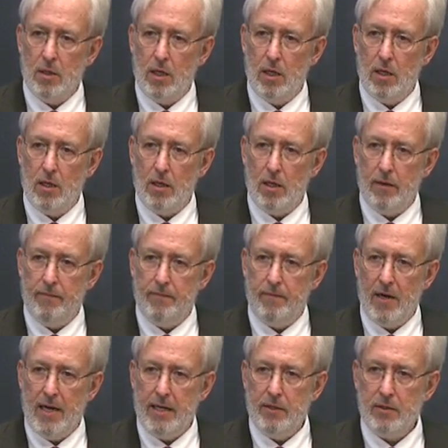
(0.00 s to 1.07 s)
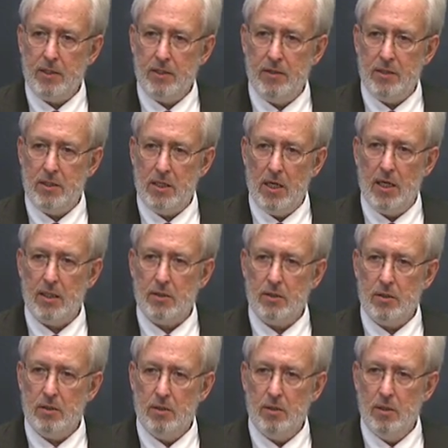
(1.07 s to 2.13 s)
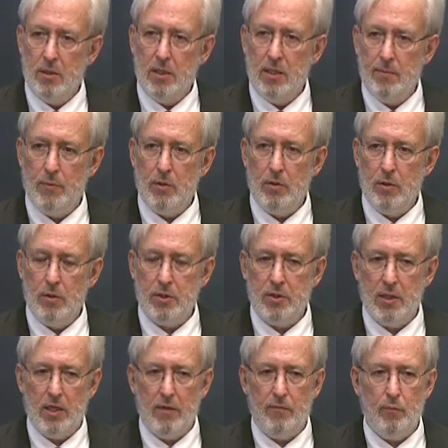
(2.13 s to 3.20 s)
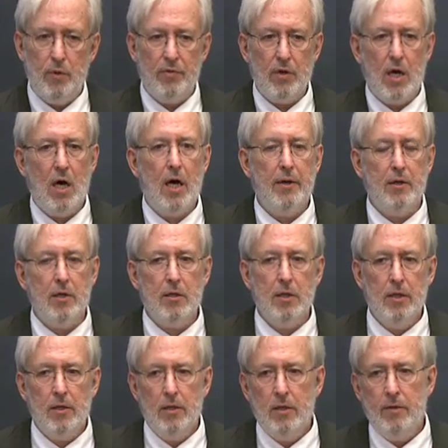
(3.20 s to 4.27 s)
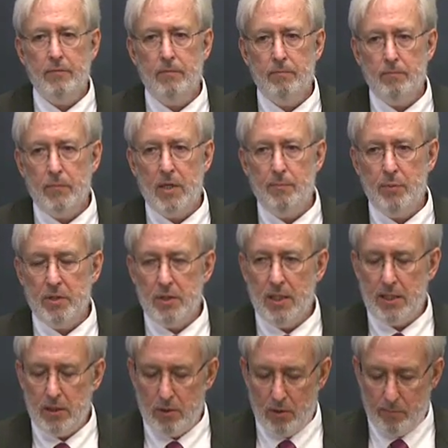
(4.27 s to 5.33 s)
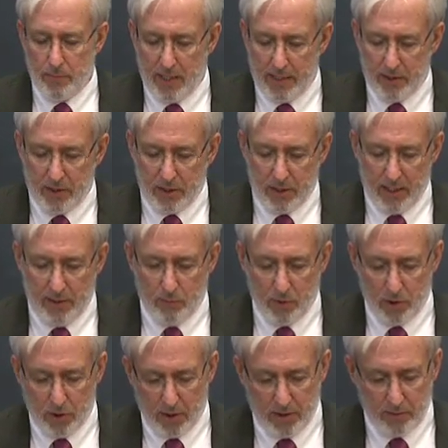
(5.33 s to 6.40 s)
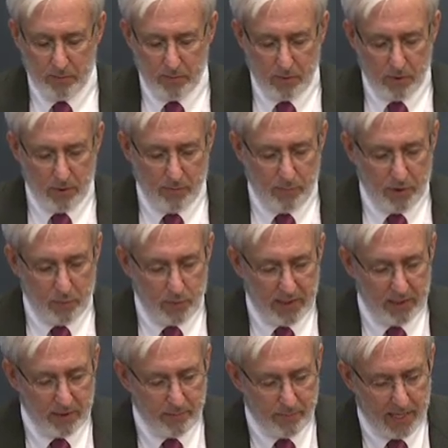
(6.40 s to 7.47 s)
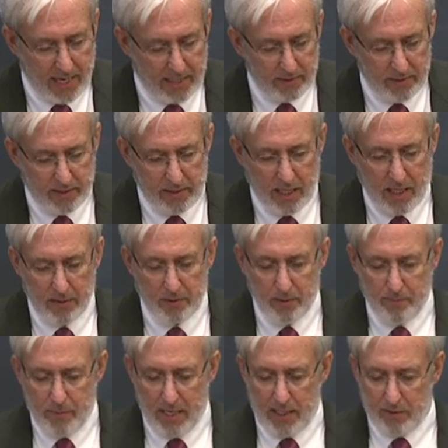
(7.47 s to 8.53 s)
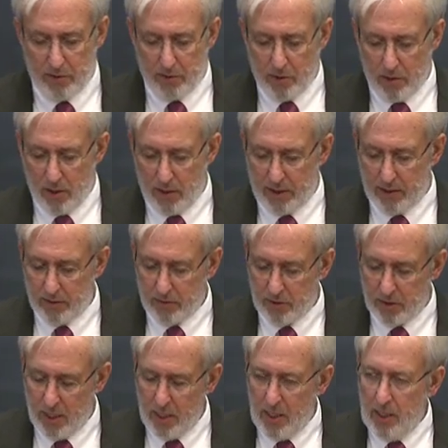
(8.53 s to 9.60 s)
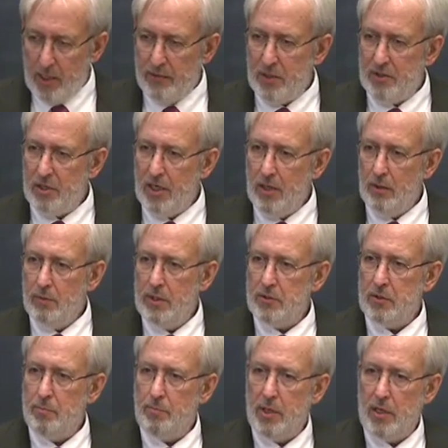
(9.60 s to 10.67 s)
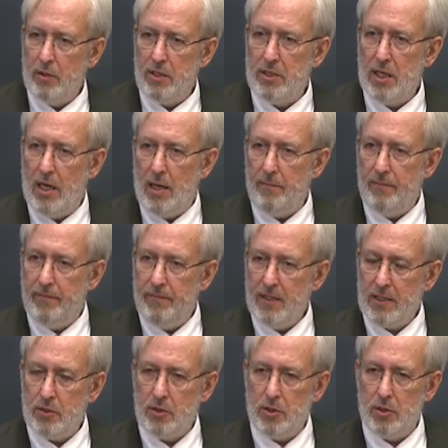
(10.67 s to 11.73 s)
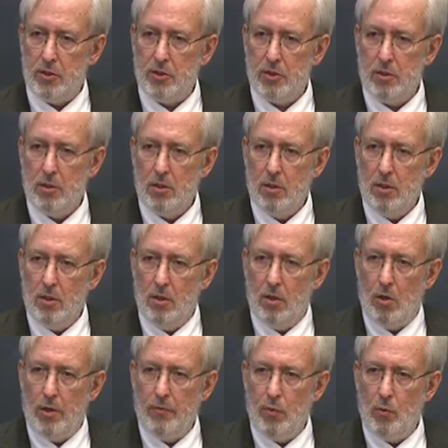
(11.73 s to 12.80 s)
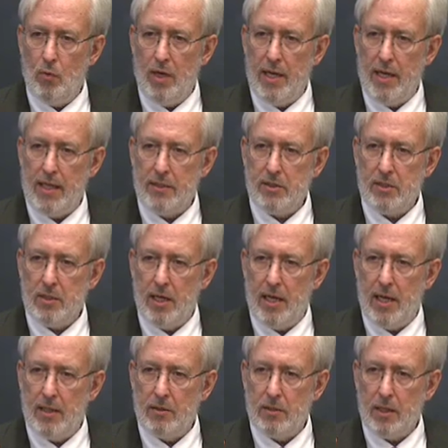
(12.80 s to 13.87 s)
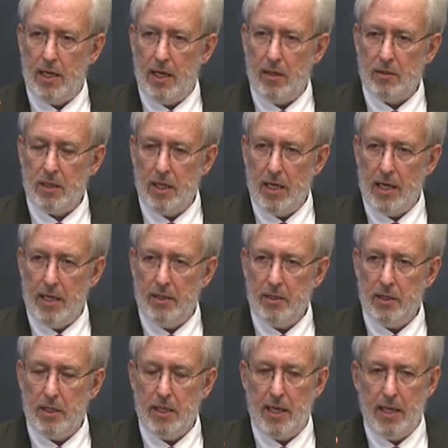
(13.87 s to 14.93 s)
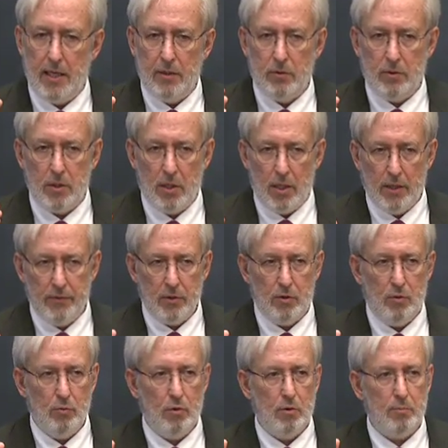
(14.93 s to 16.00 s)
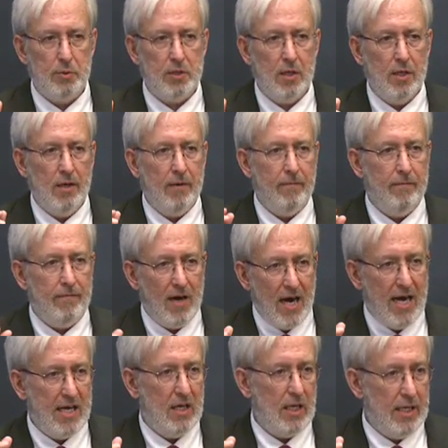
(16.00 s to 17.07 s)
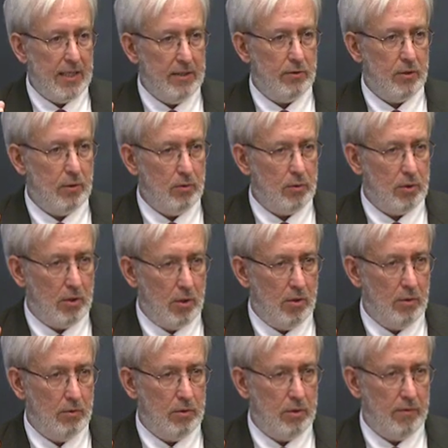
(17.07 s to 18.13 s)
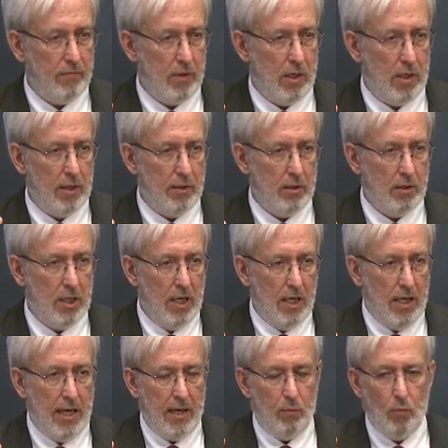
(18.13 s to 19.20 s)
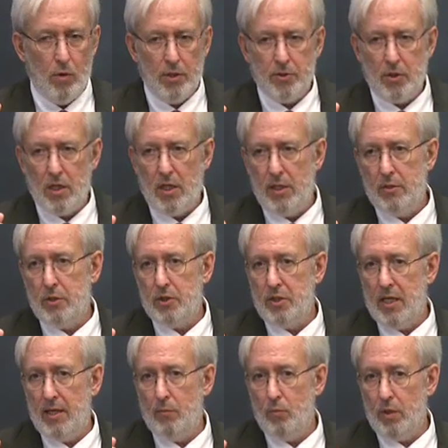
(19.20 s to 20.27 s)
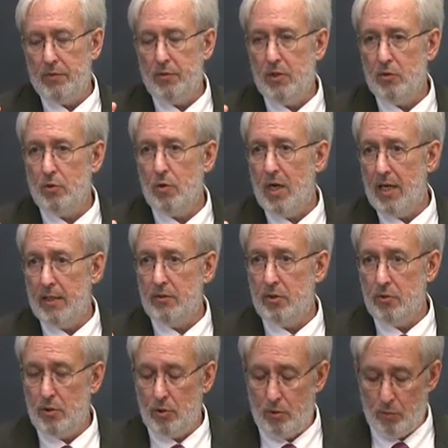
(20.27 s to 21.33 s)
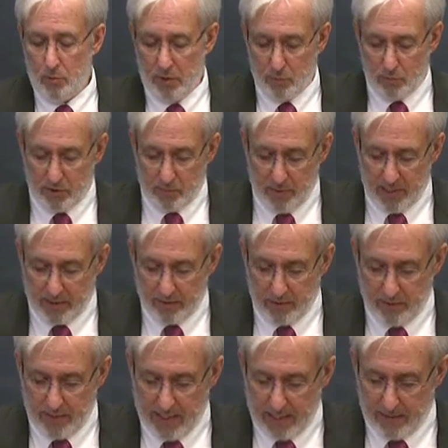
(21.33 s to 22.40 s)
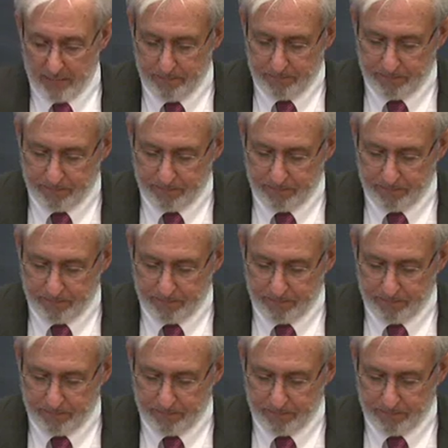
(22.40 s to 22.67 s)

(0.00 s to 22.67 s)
uh, a fighter conduct him or herself with honor, in particular by distinguishing between combatant and non combatant targets. The terrorism paradigm fixes on the ways that Al Qaeda and other groups violate those codes of honor and wants to understand what they're trying to do with respect to that.